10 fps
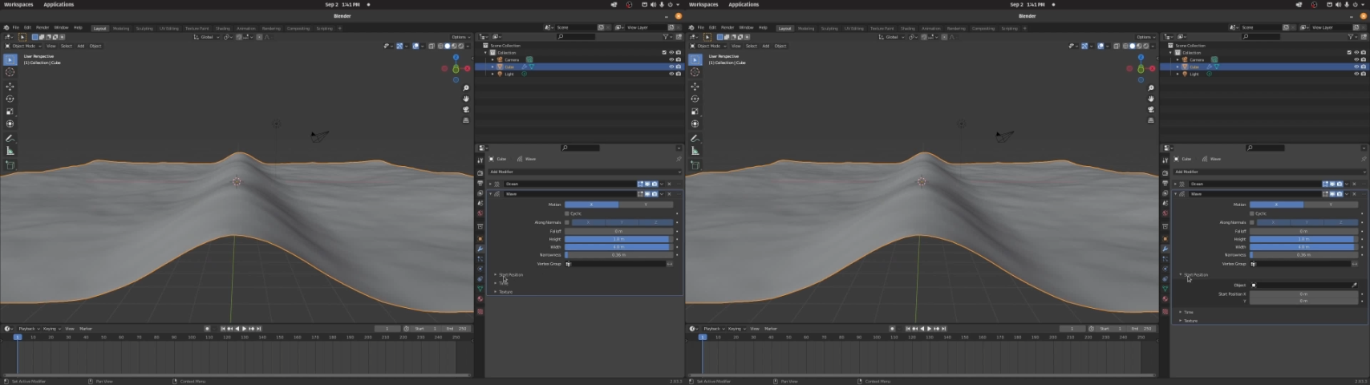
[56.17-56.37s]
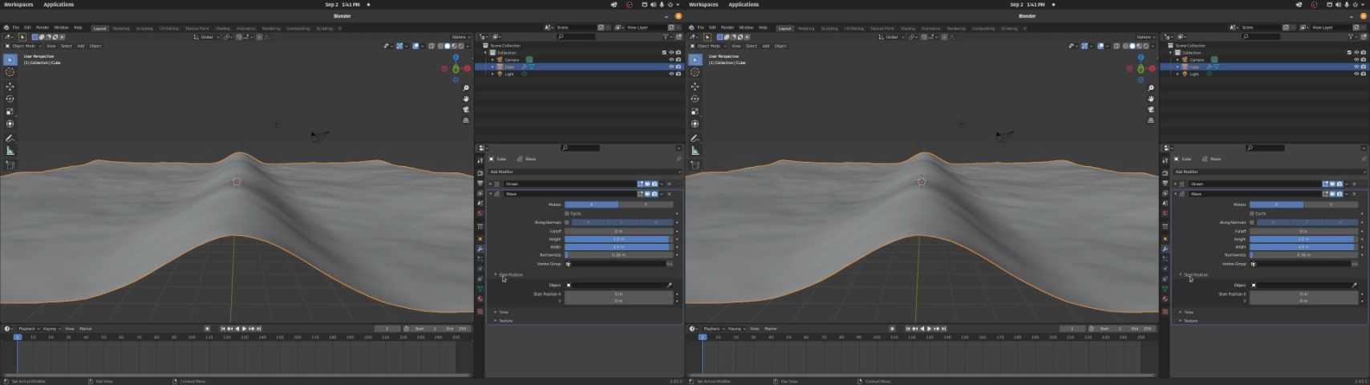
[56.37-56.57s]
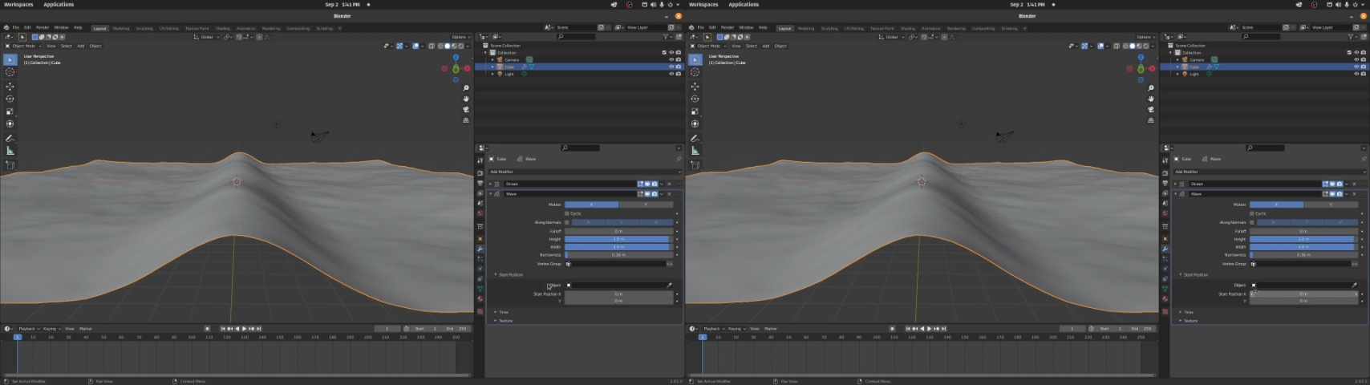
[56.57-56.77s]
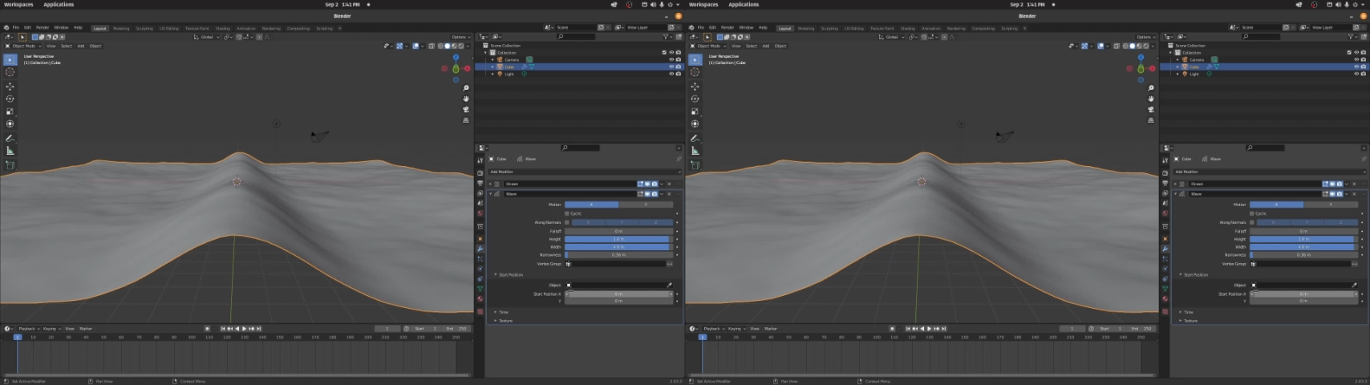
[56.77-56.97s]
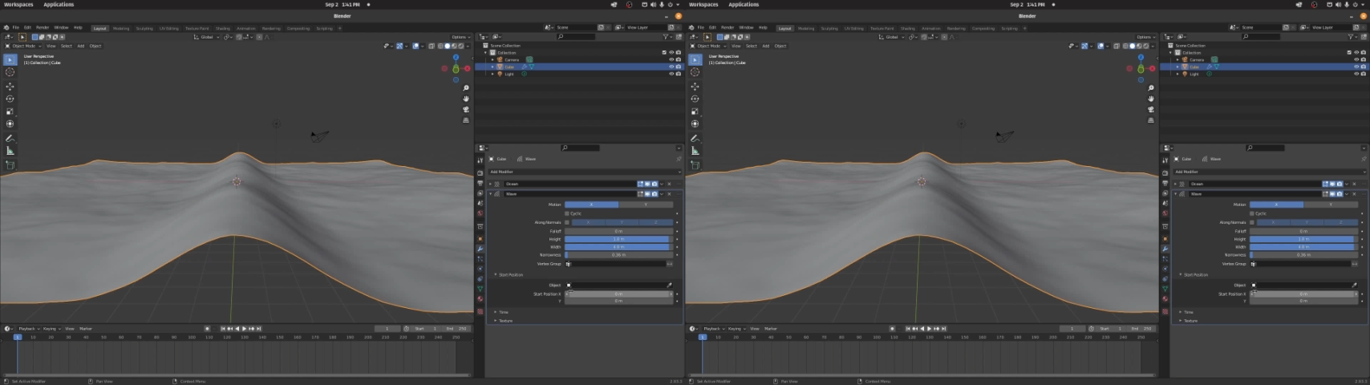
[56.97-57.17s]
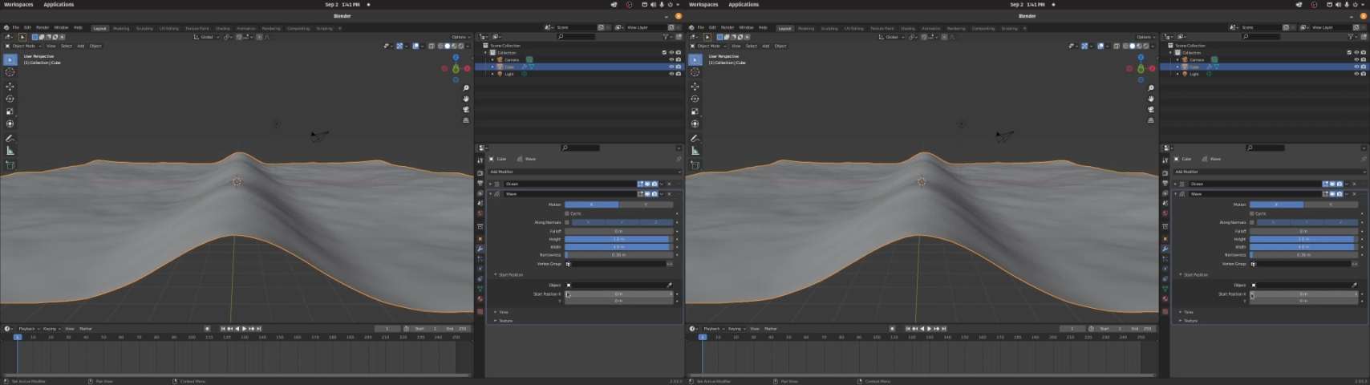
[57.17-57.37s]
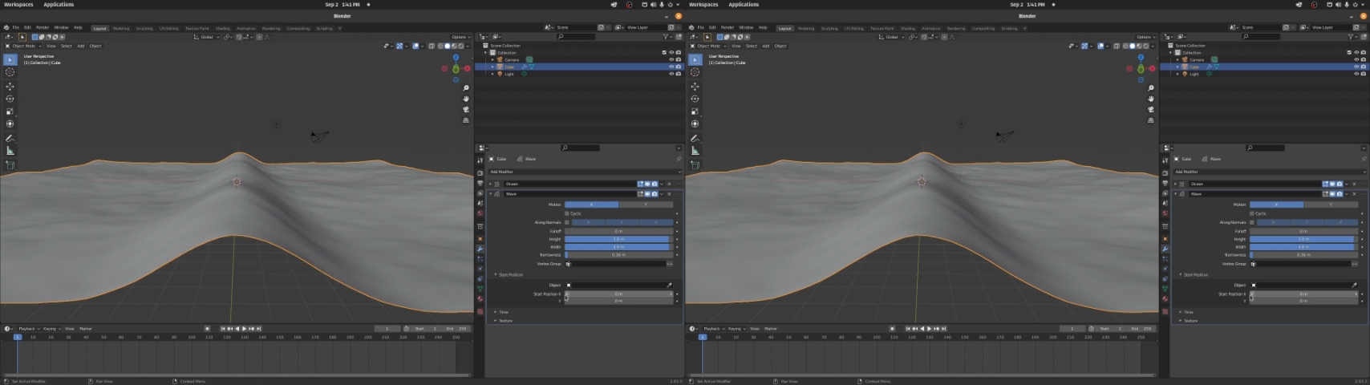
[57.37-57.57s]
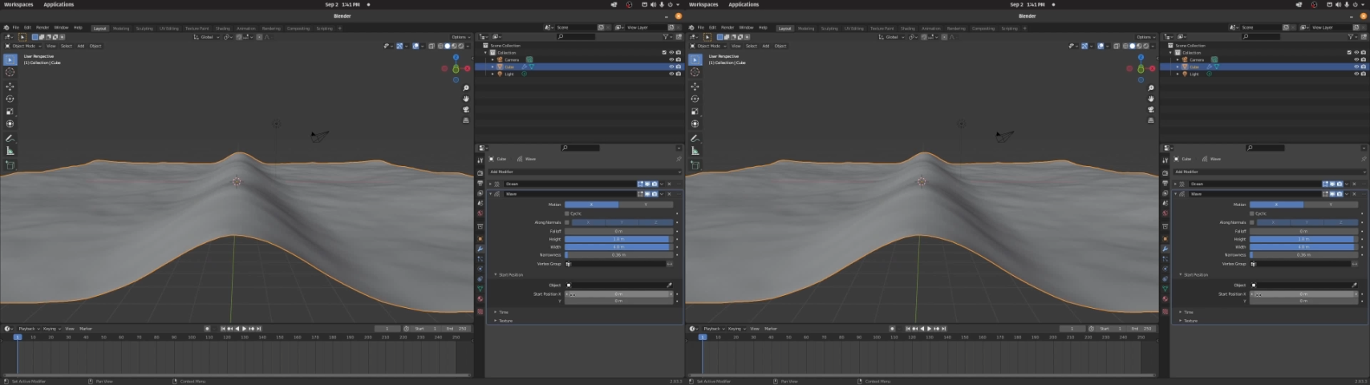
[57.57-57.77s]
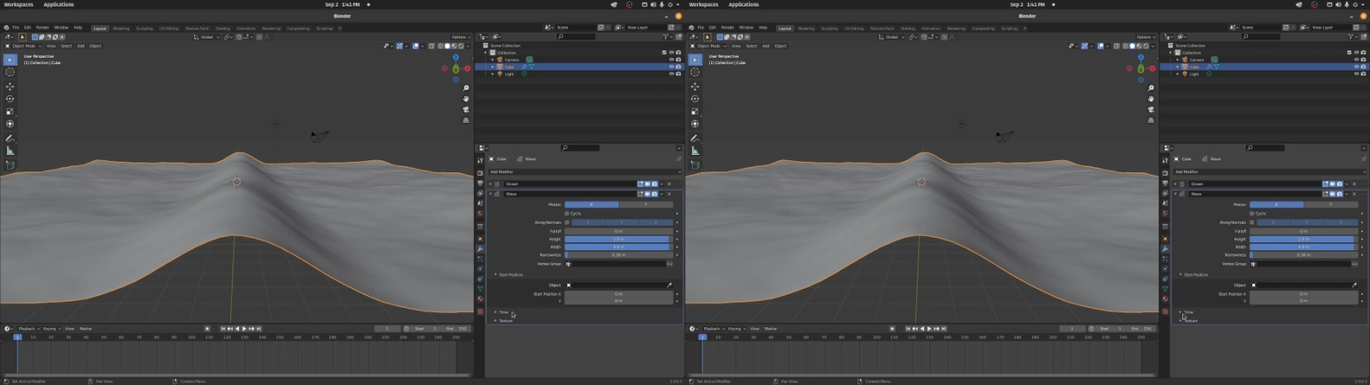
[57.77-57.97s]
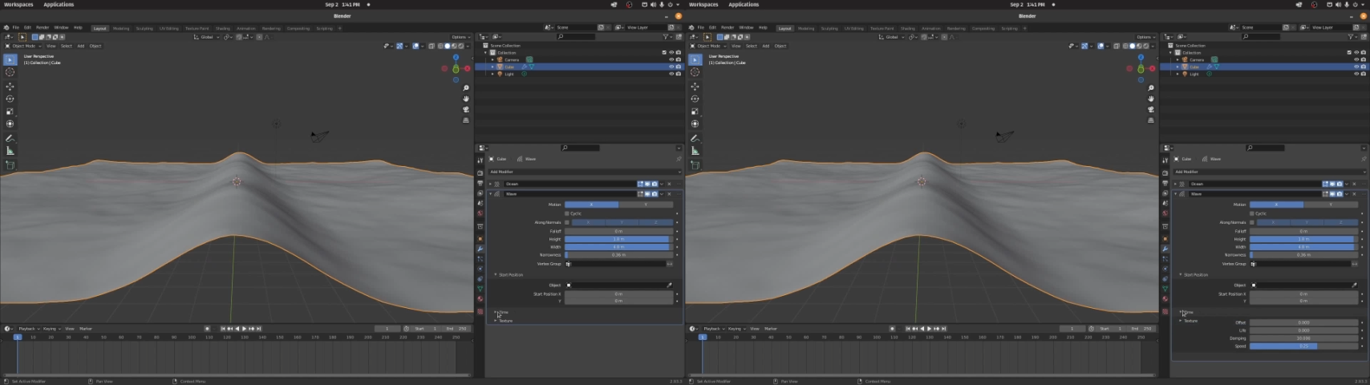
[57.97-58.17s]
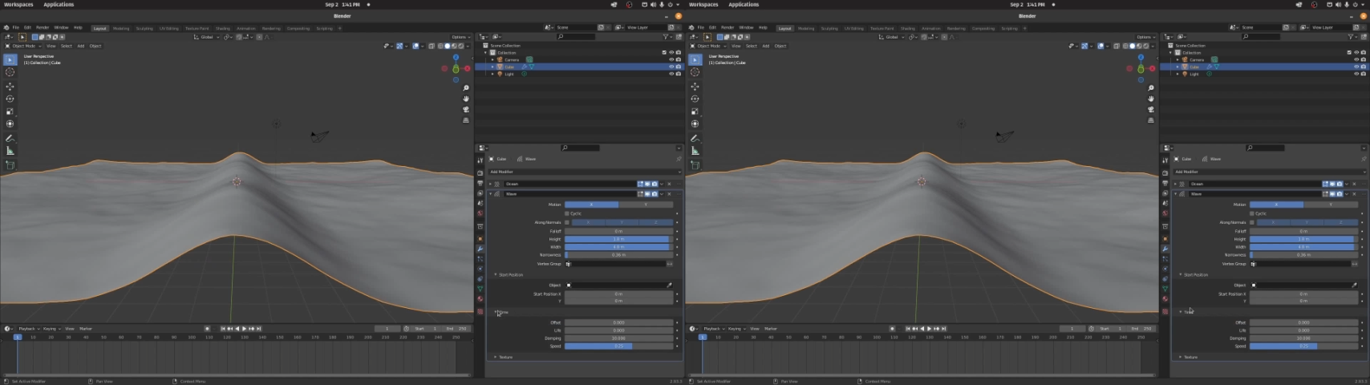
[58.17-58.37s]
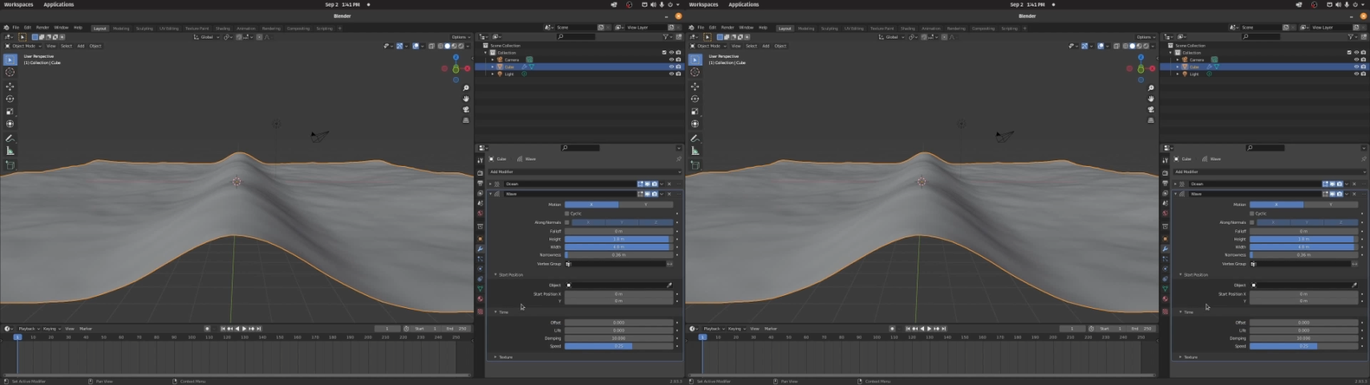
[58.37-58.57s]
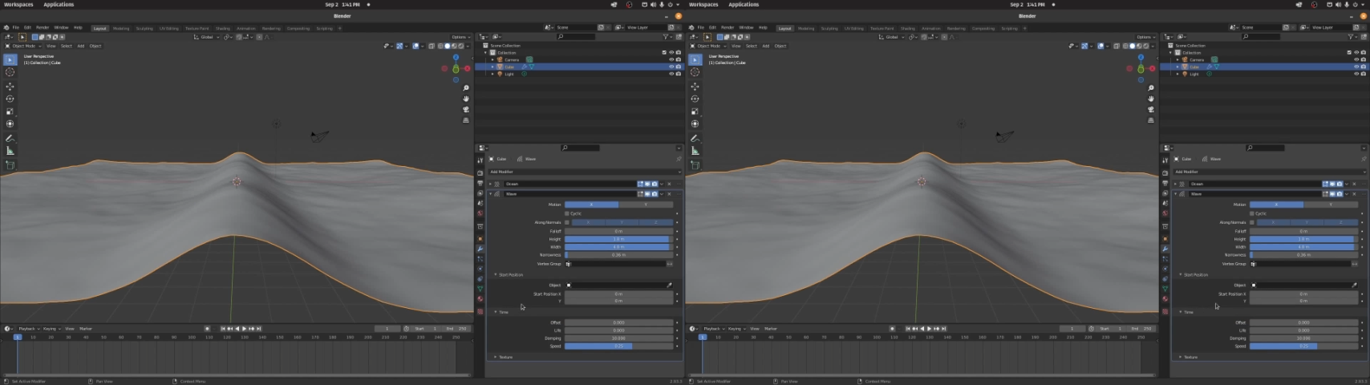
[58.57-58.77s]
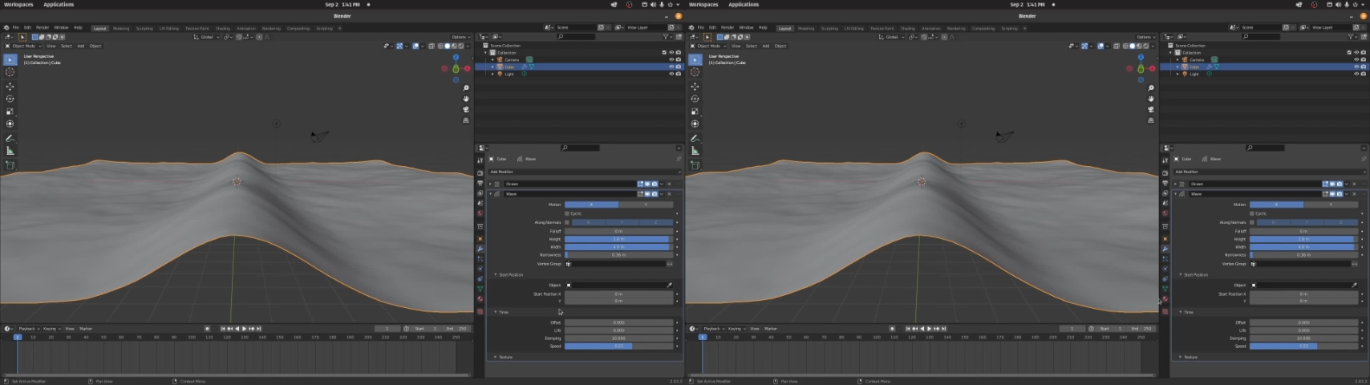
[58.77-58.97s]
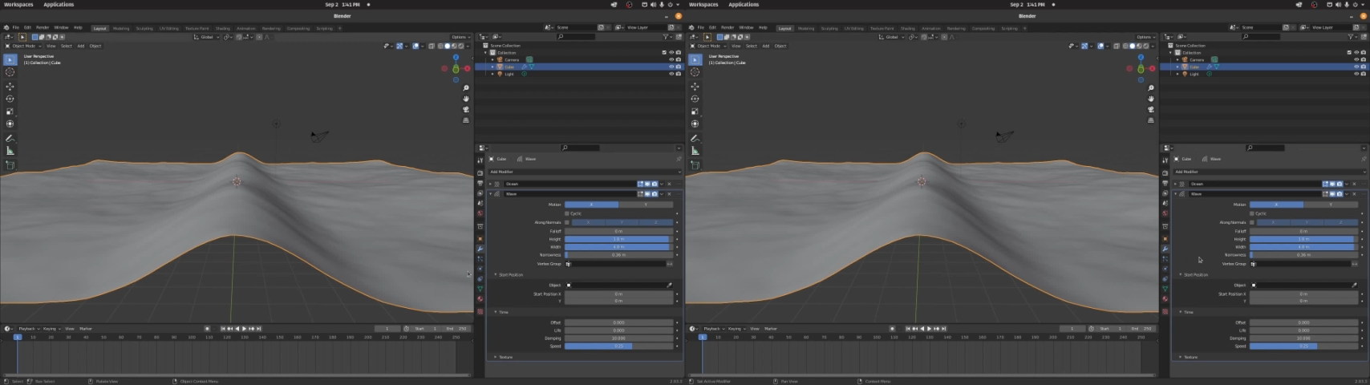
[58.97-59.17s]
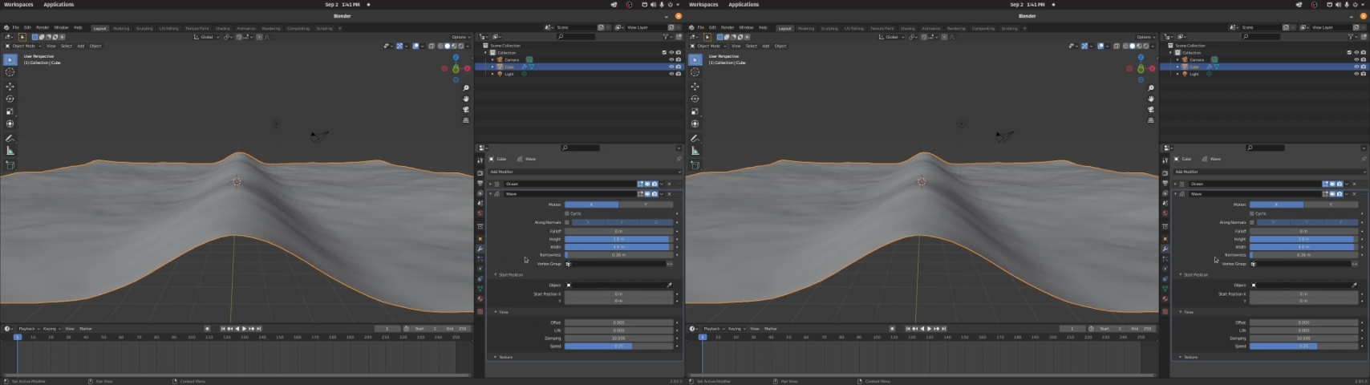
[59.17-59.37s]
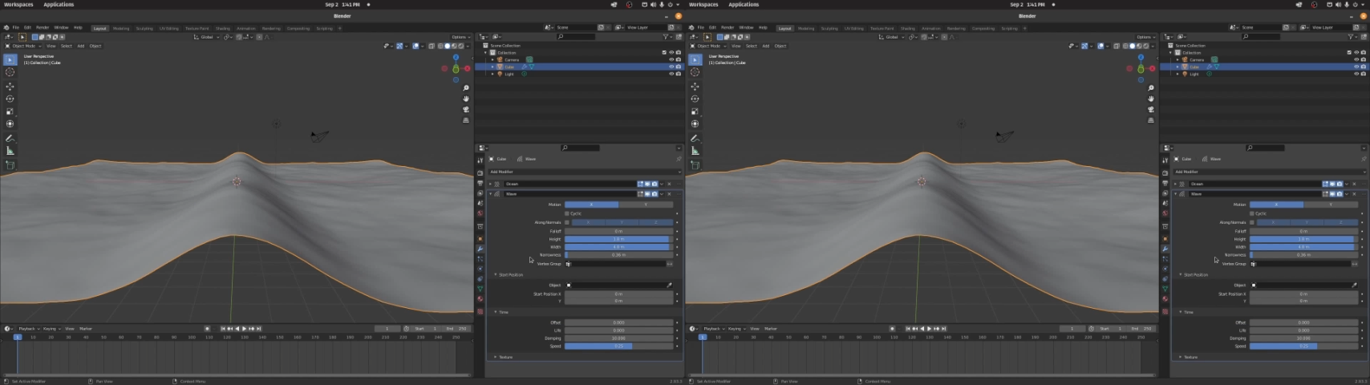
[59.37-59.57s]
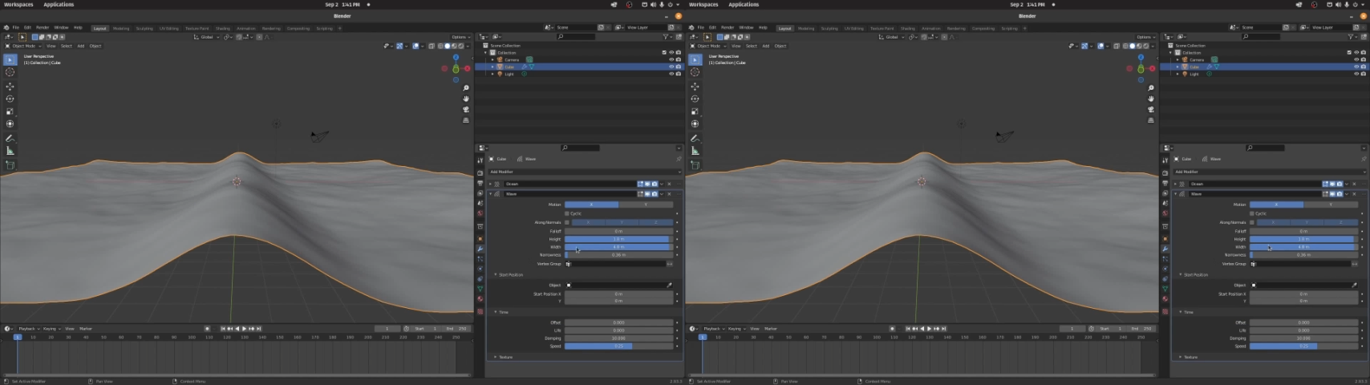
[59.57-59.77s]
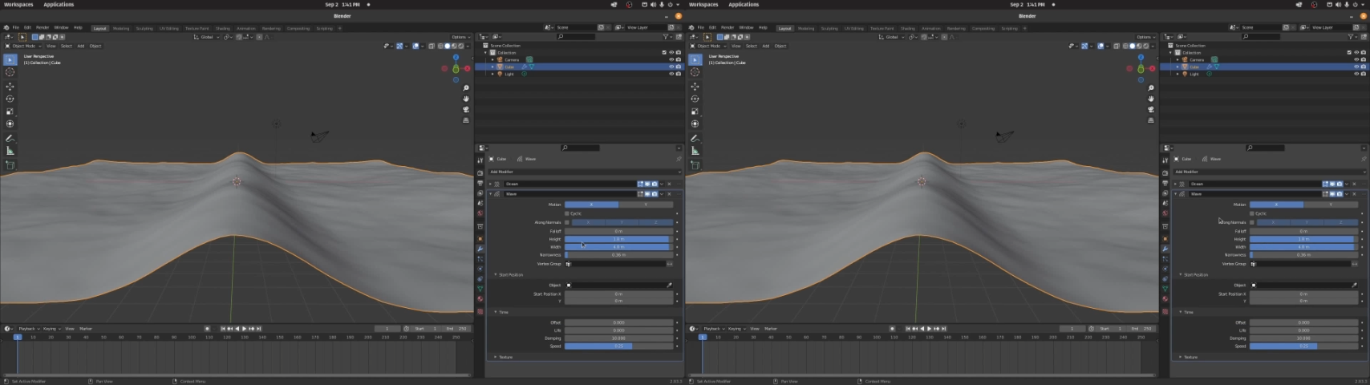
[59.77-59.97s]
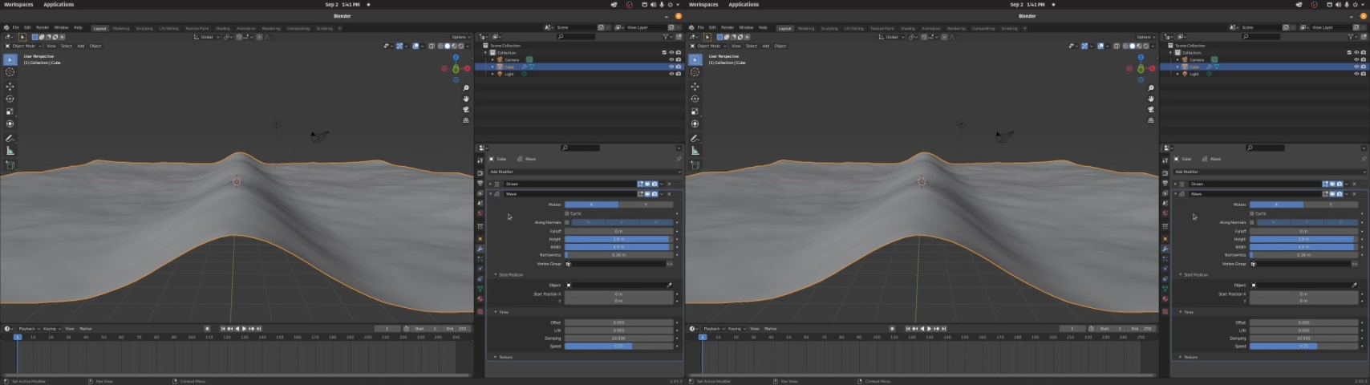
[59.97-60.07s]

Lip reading: (no speaker visible)